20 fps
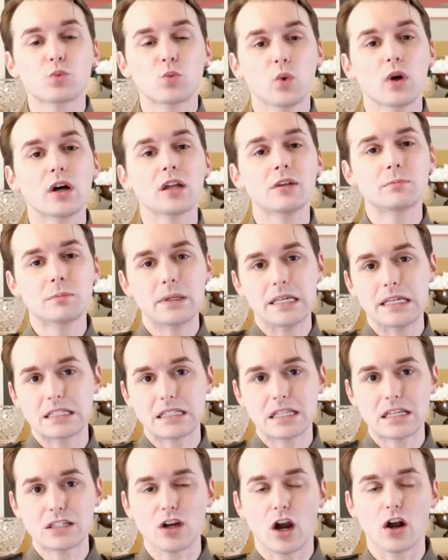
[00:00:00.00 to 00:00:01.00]
wood
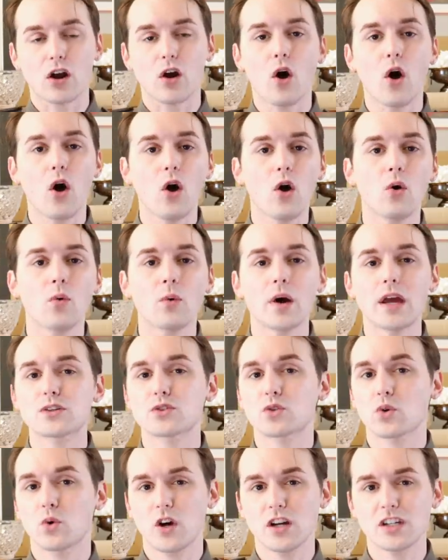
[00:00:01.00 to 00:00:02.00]
pieces are
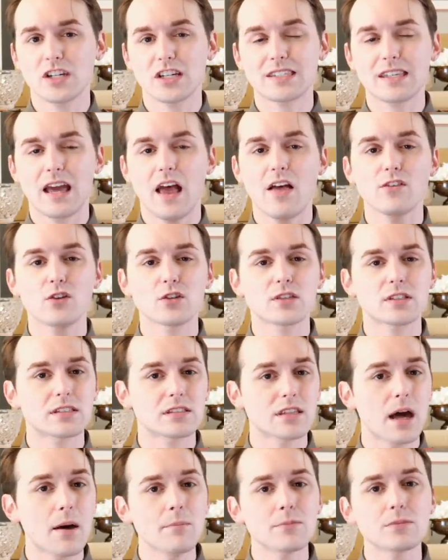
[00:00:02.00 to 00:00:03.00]
always gorgeous and there's
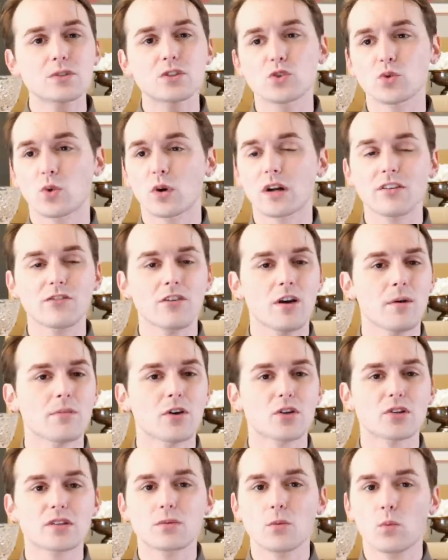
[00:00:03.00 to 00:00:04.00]
some sort of them.
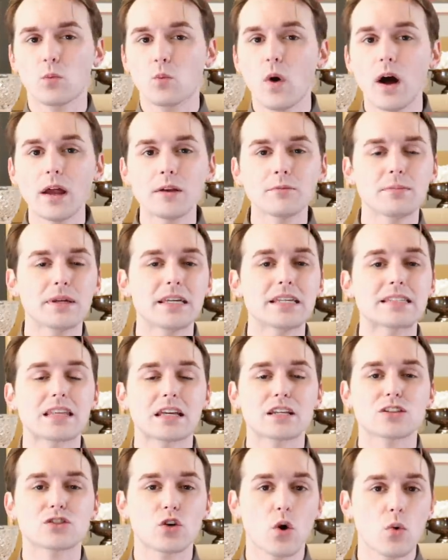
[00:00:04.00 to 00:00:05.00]
There's one piece
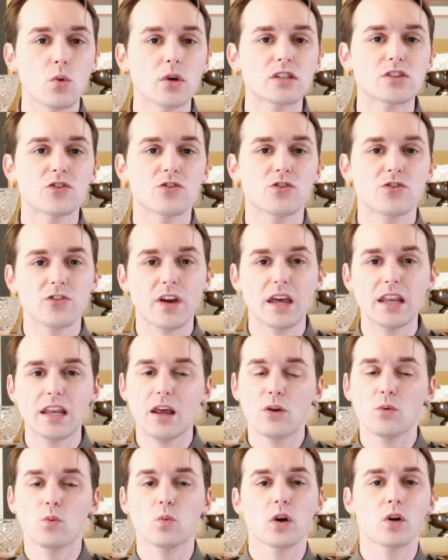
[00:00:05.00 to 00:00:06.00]
that is going to fit
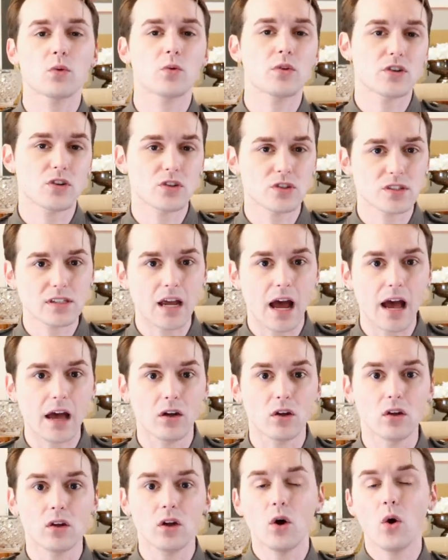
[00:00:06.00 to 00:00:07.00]
and work with your
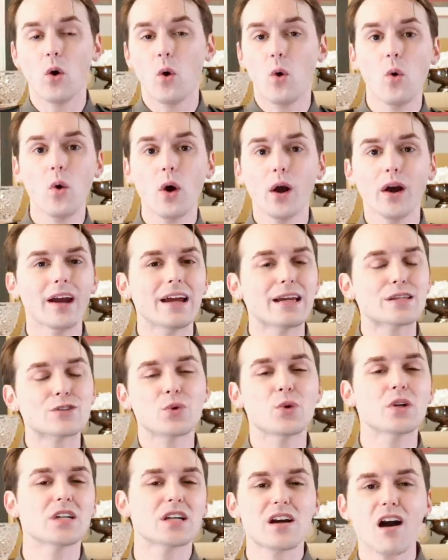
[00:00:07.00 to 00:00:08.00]
style or it's
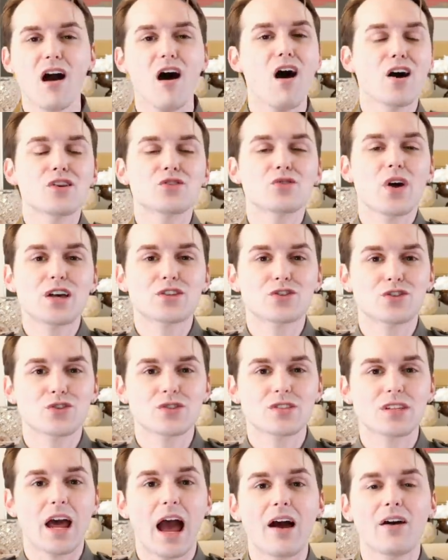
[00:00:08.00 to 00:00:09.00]
going to contrast your
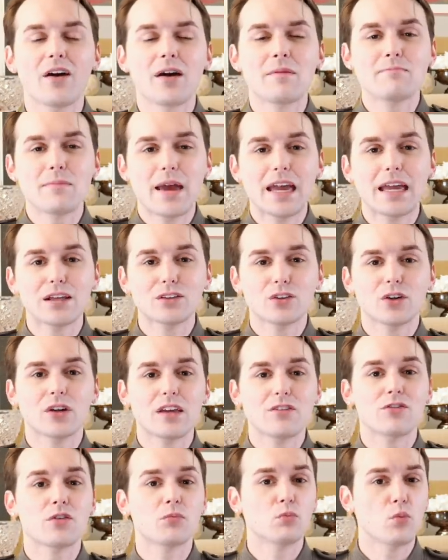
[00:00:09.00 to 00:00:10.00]
style and make it look
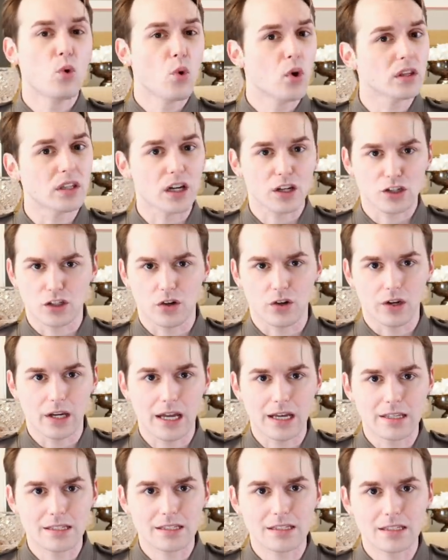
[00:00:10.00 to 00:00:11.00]
even more
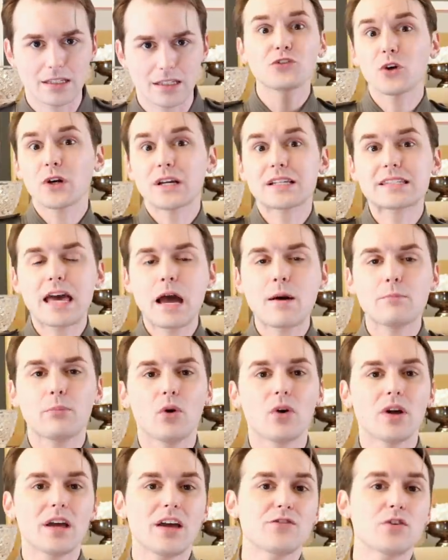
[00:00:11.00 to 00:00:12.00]
luxurious. For
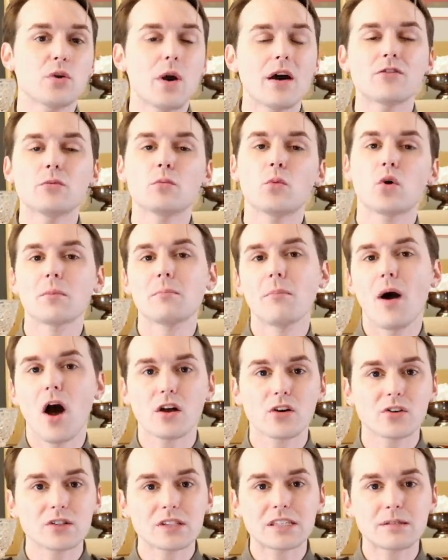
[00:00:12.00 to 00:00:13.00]
example, if you have a more
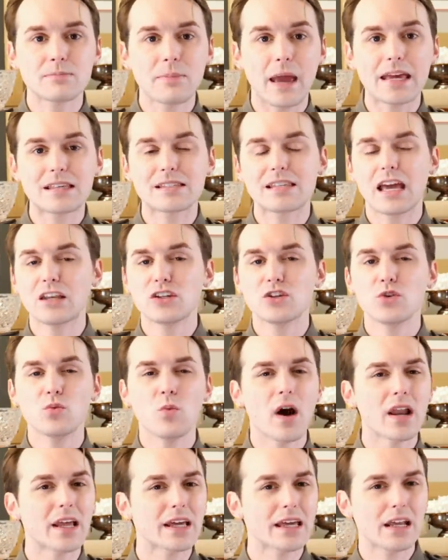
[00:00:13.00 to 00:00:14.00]
modern space and you
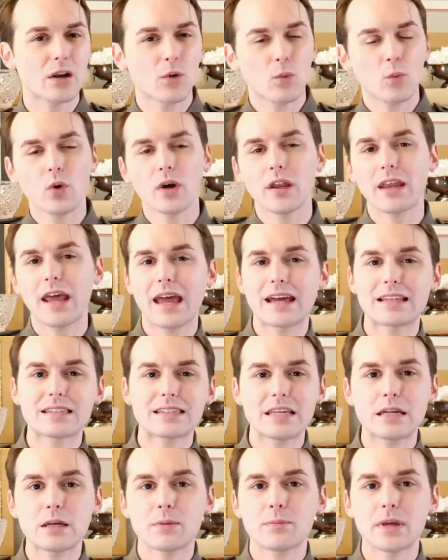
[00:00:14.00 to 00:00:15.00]
wanna get a wood
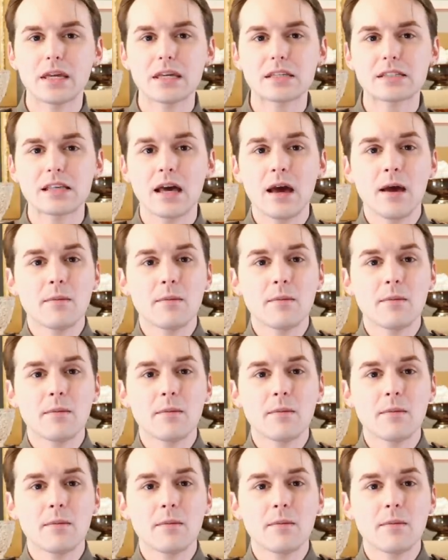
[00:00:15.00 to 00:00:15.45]
antique piece,